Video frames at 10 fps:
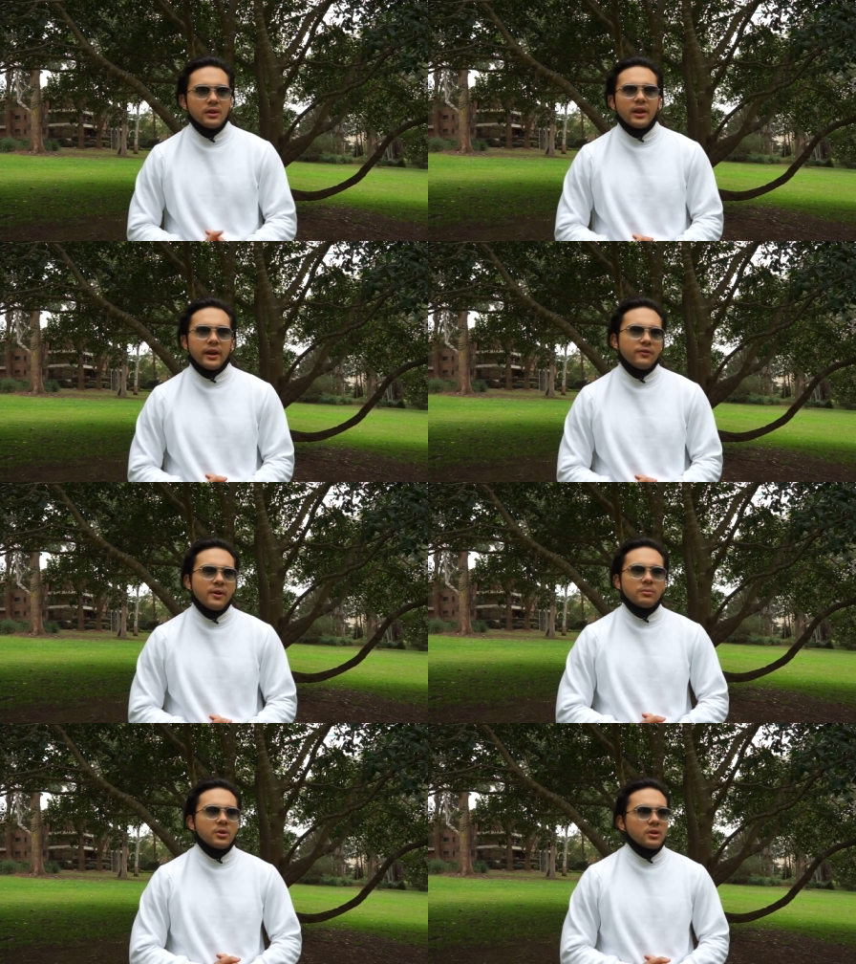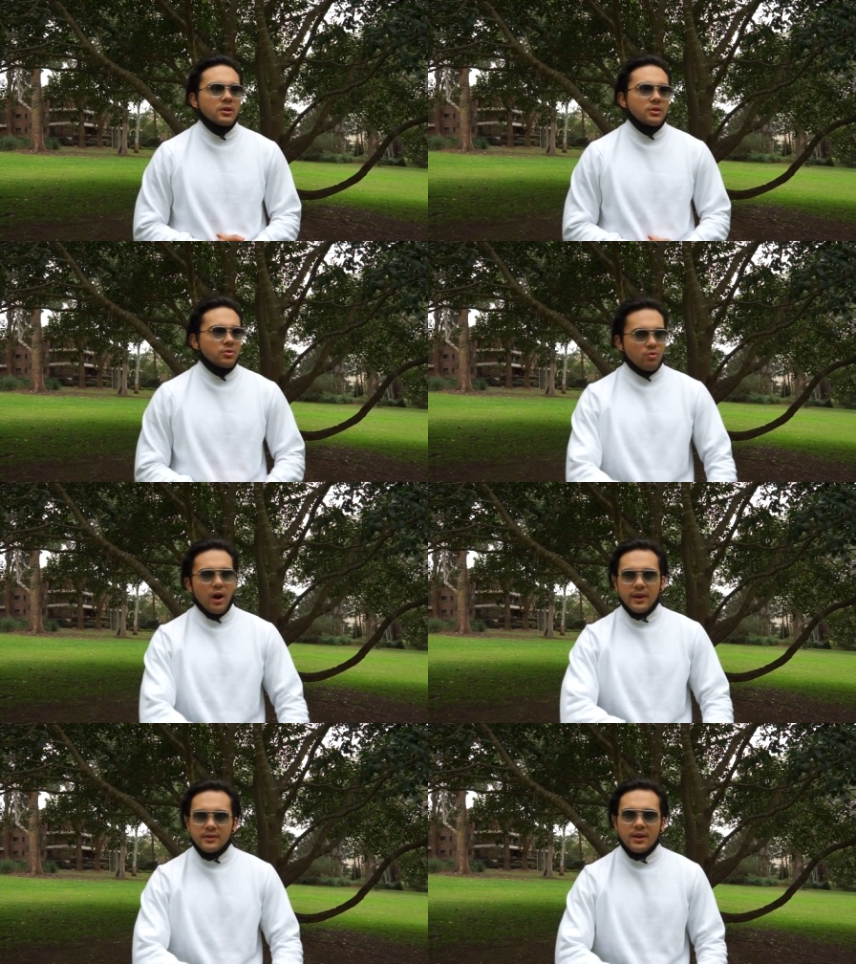Like if I'm
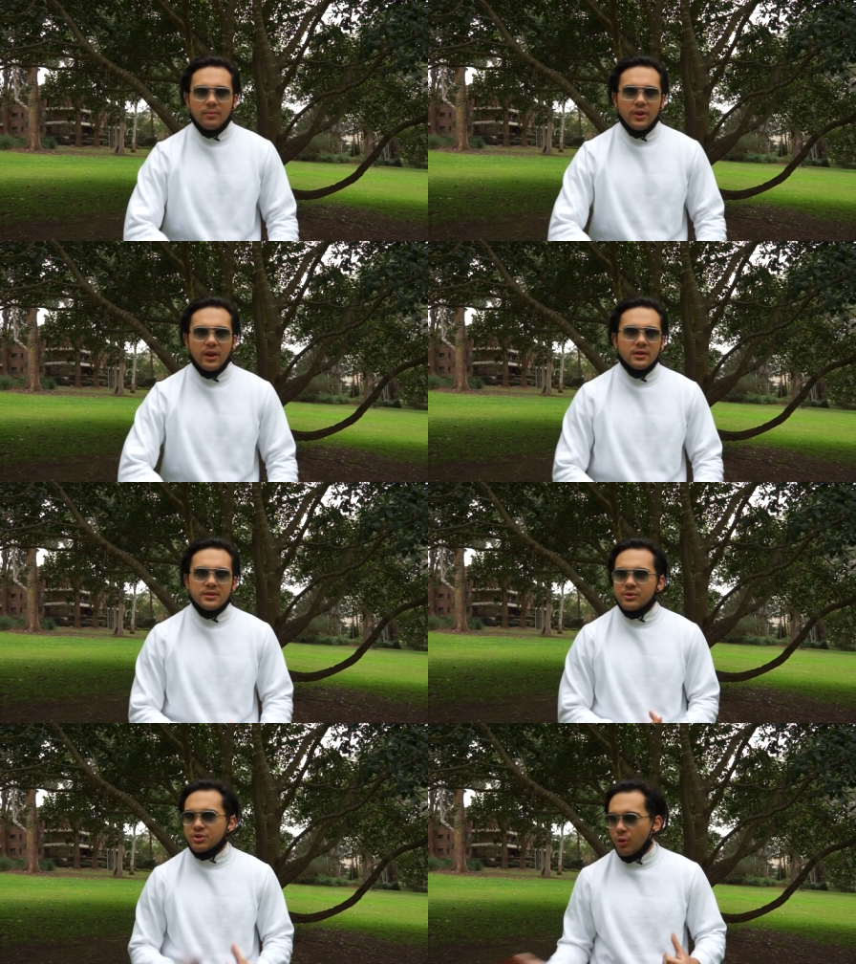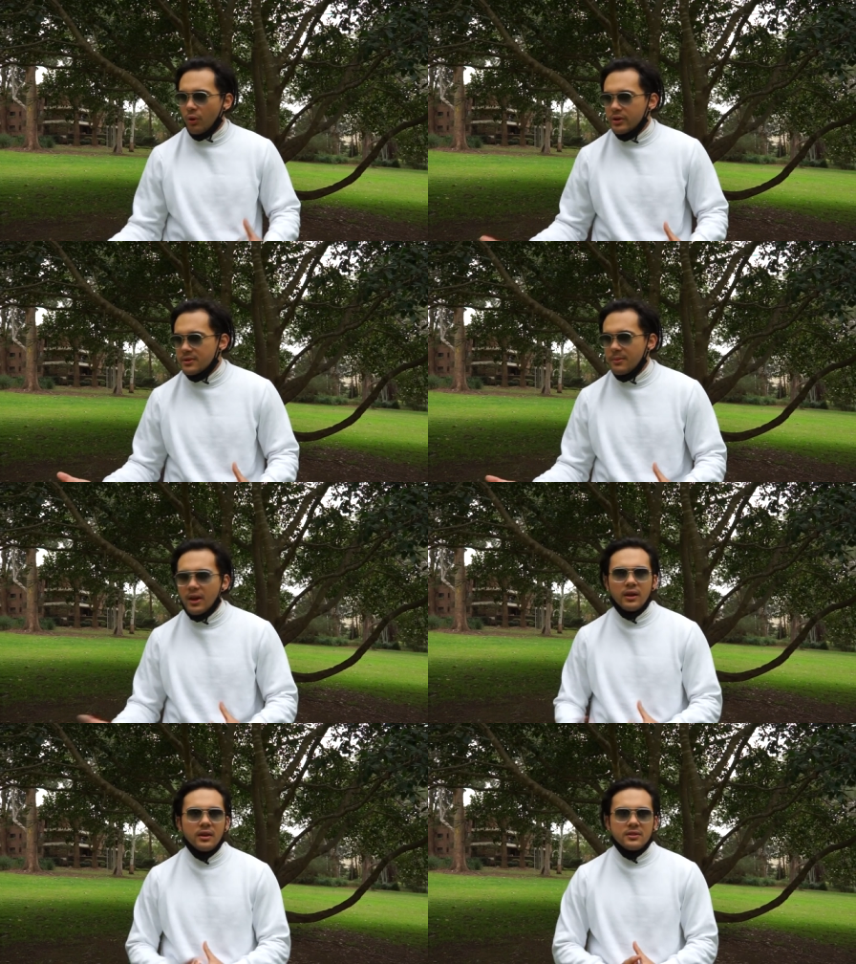writing something and someone's talking to
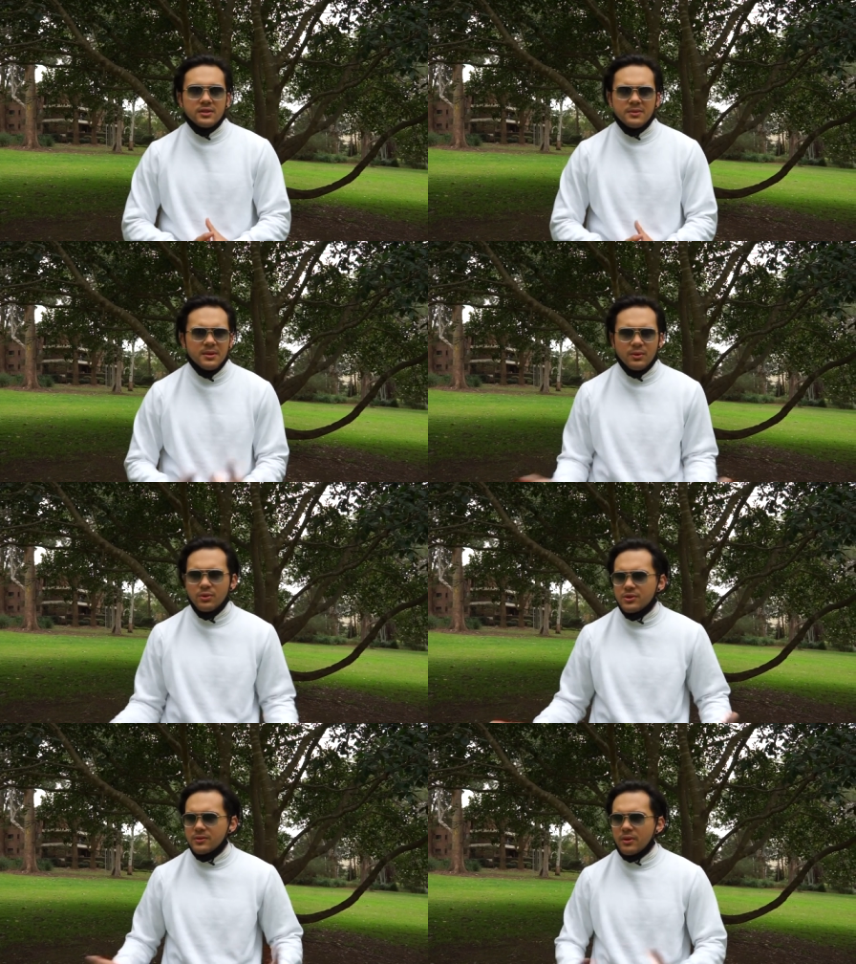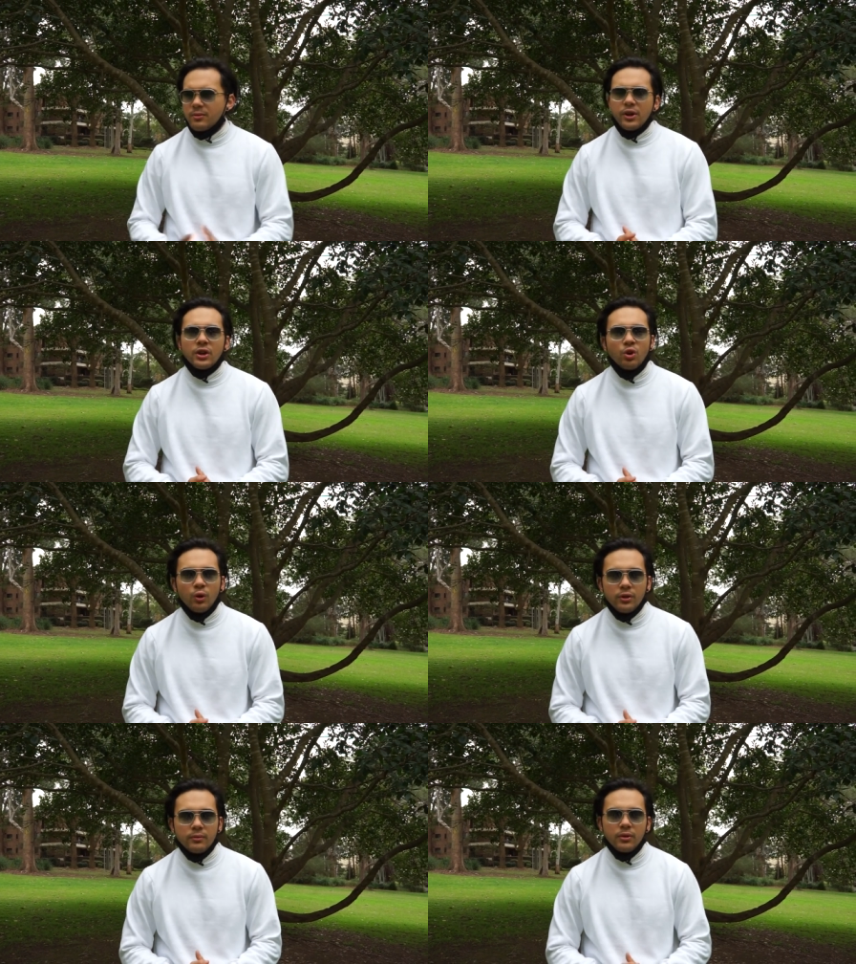me, sometimes I would just completely
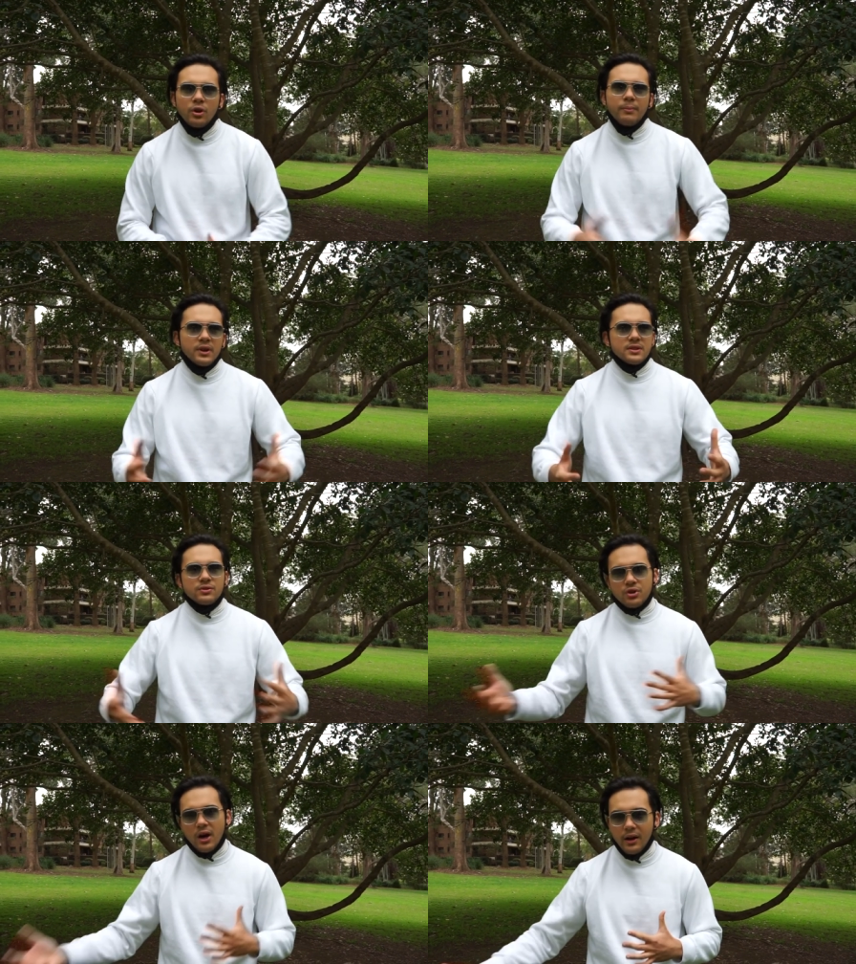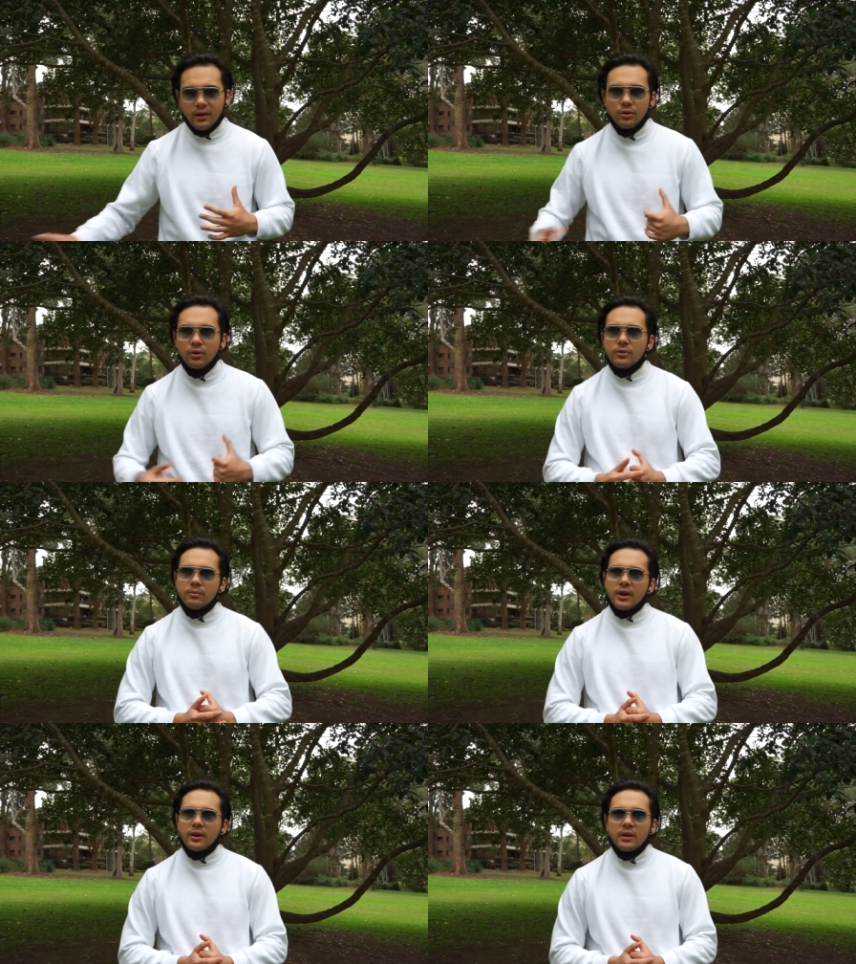ignore them. Not because I was trying to ignore them, but